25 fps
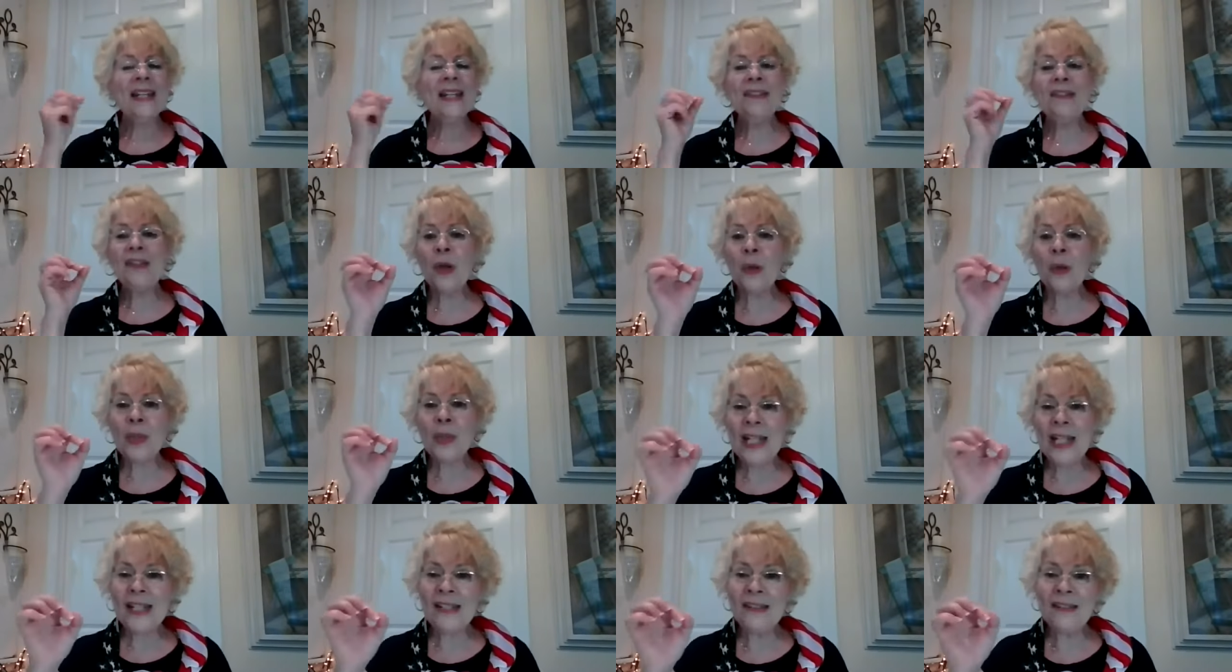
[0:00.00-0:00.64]
So
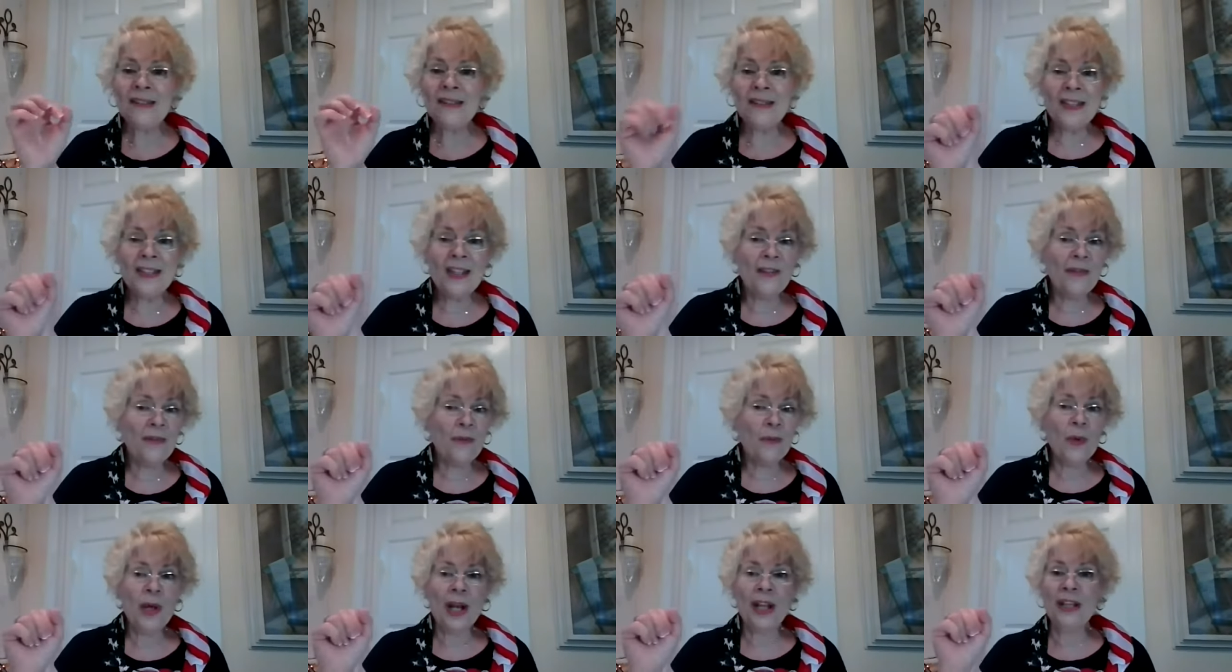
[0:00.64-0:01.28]
it is
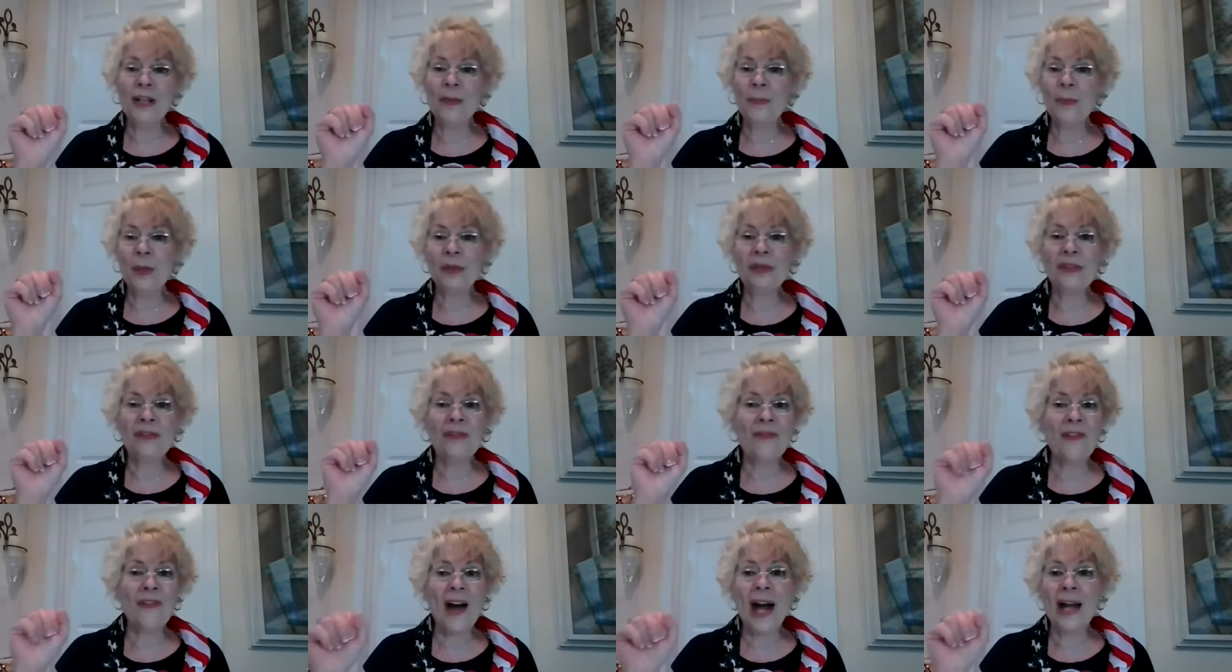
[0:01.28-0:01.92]
the, one of the
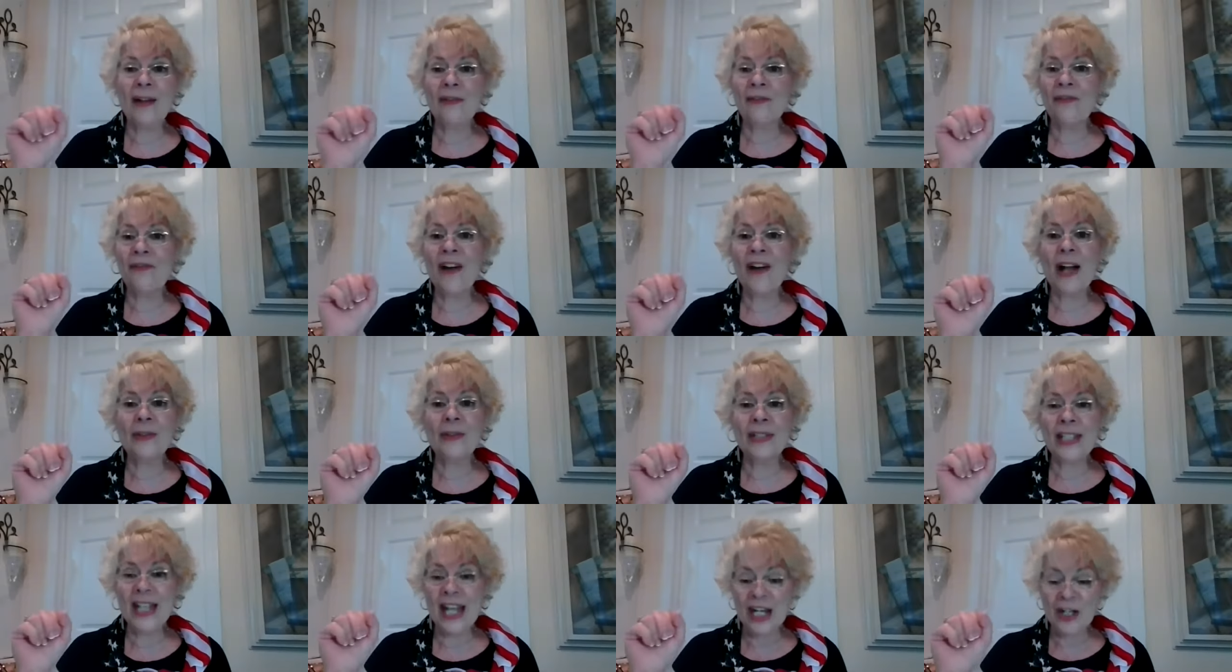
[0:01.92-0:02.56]
most fo-
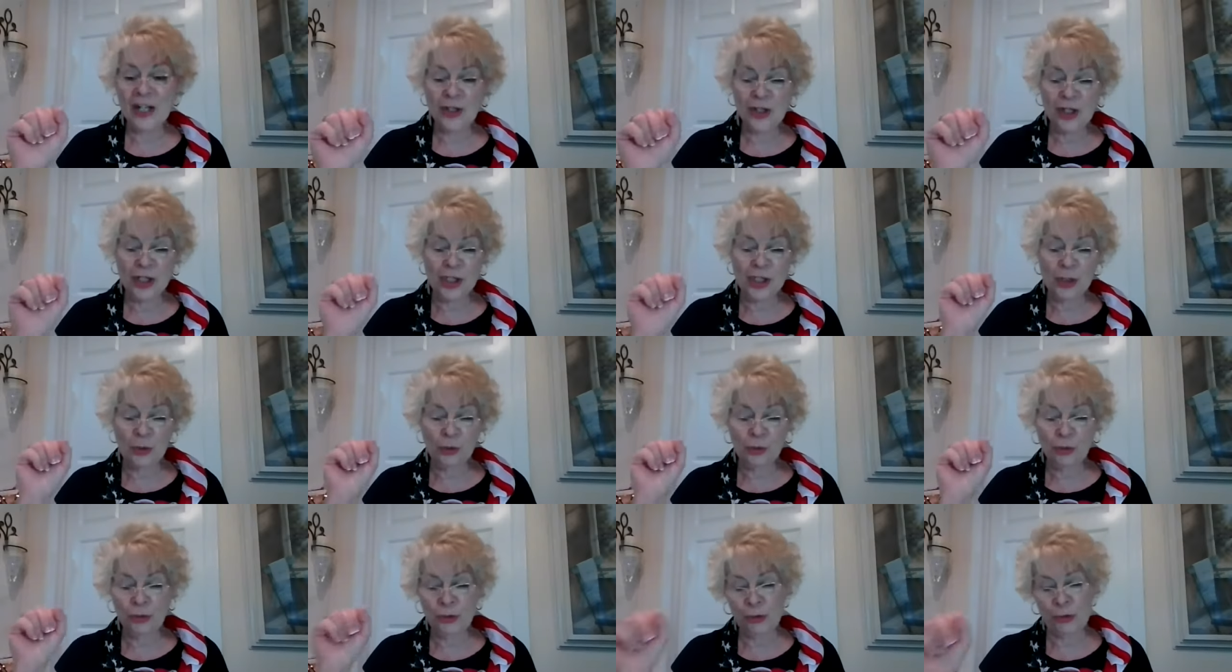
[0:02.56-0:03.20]

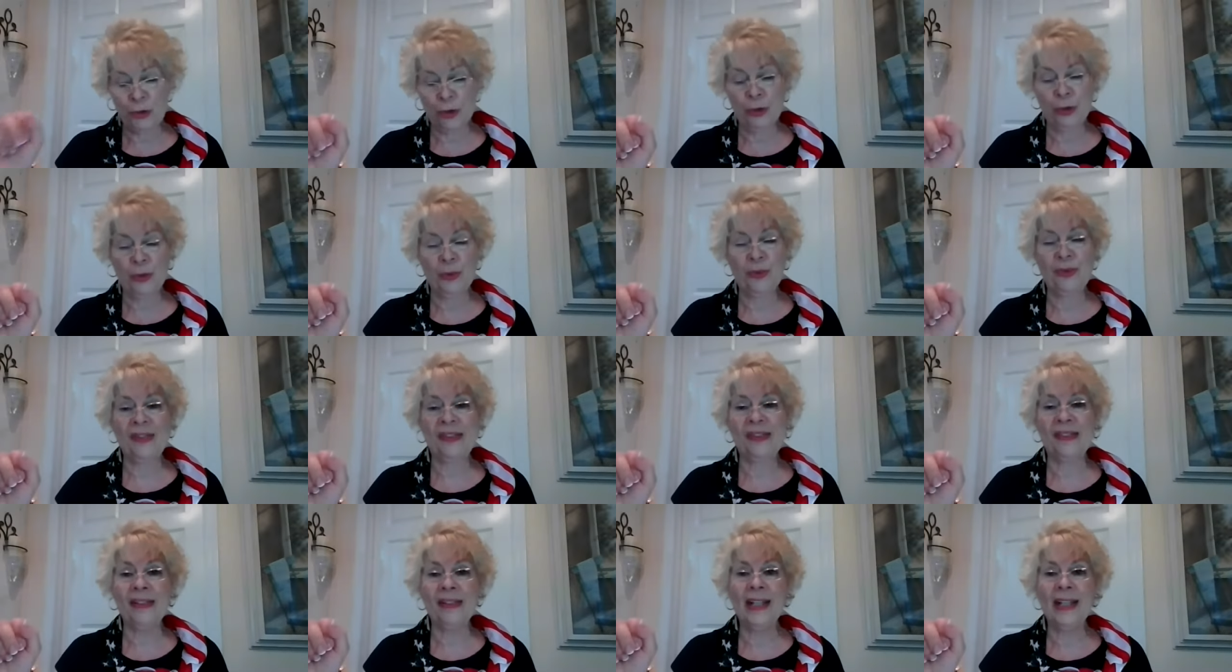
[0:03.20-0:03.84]
foundational
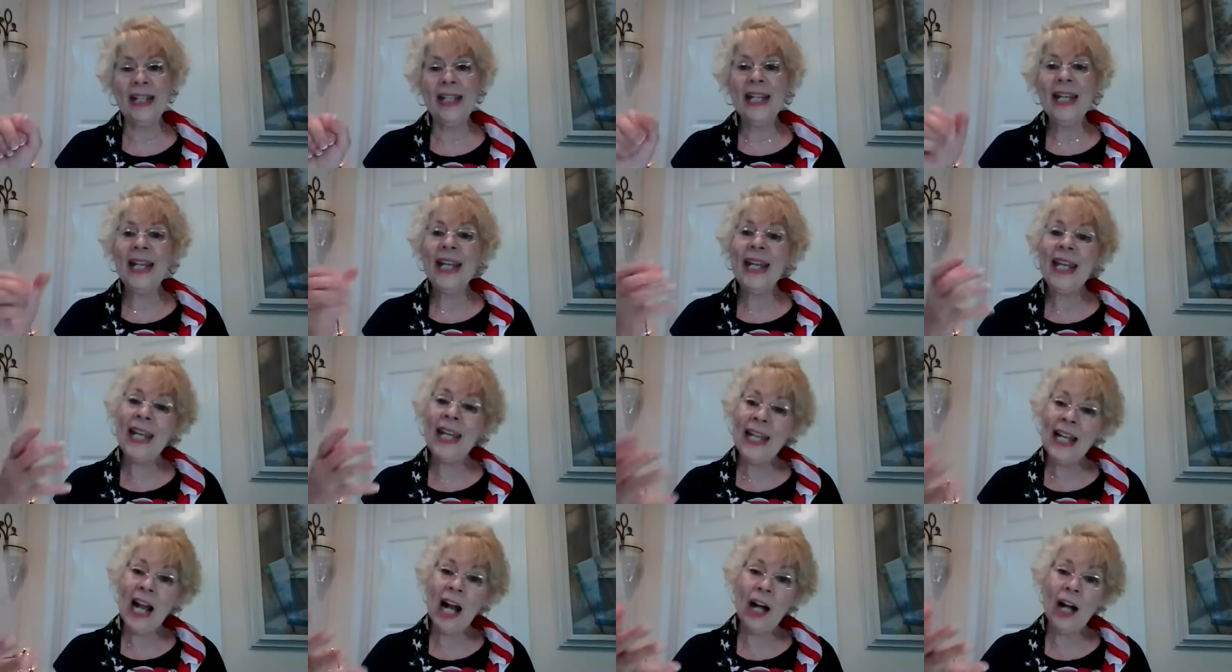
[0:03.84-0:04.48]
truths
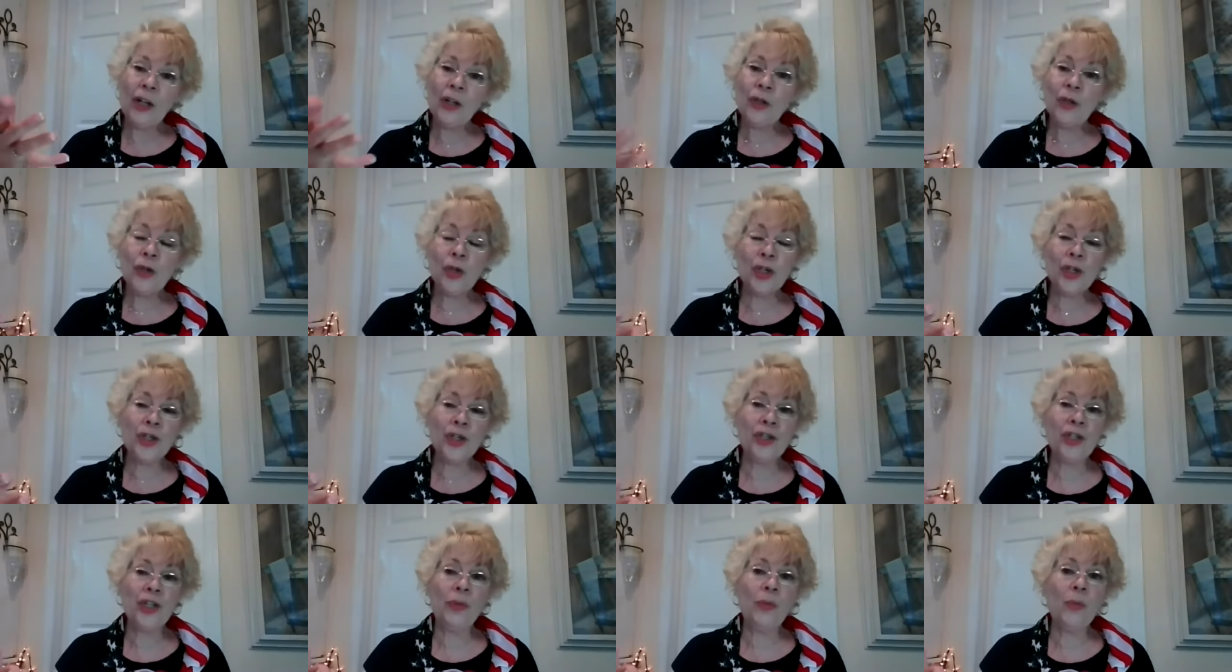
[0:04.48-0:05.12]
in our
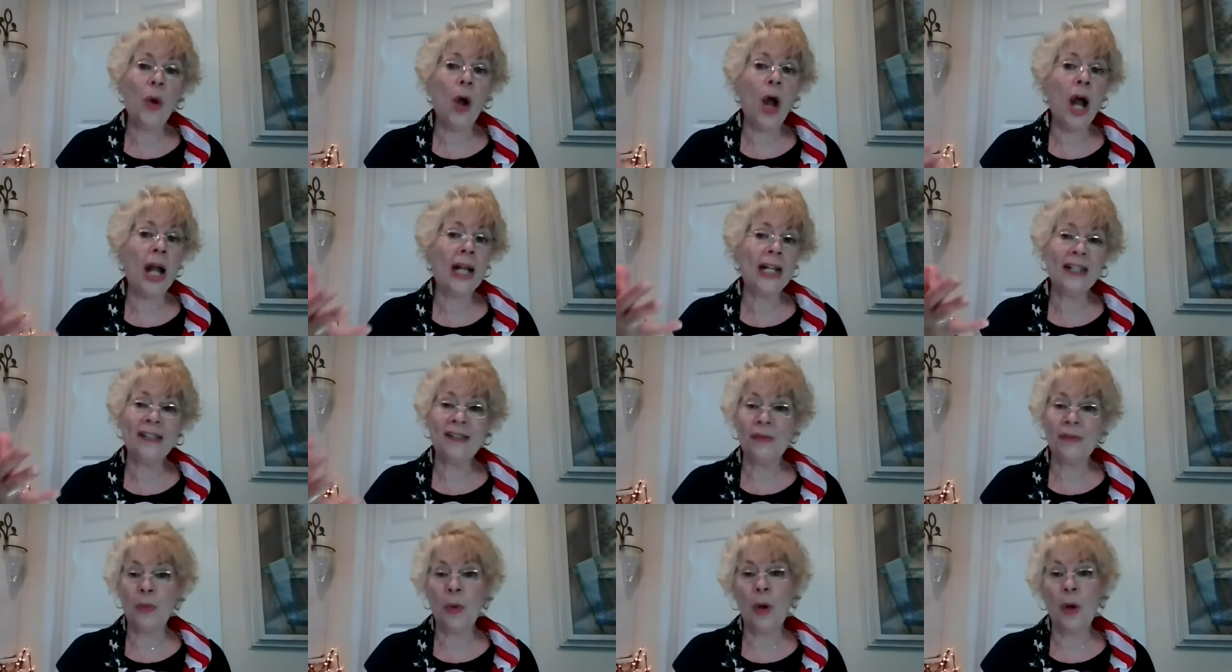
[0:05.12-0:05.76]
Christian walk.
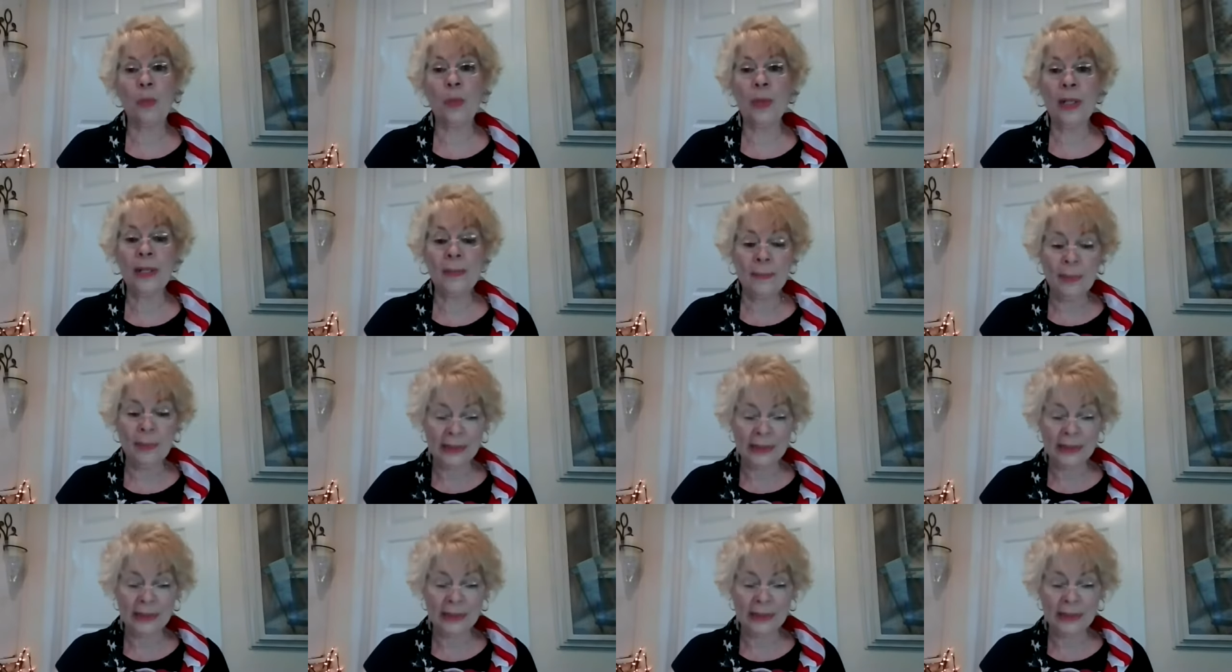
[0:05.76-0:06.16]
It's what we